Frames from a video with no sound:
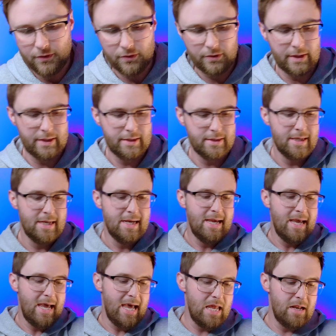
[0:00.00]
end.
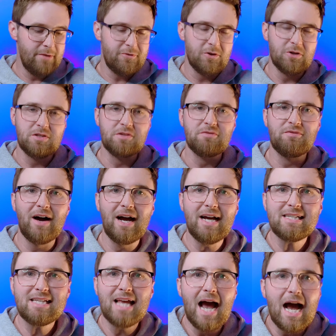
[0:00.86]
And if your
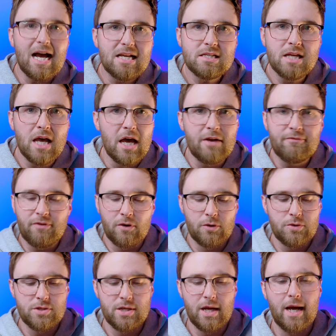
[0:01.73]
device has a
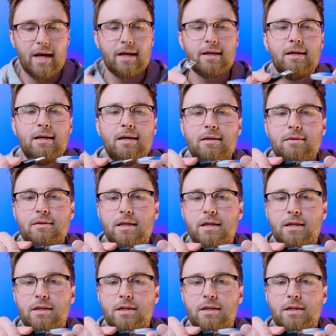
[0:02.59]
headphone jack, then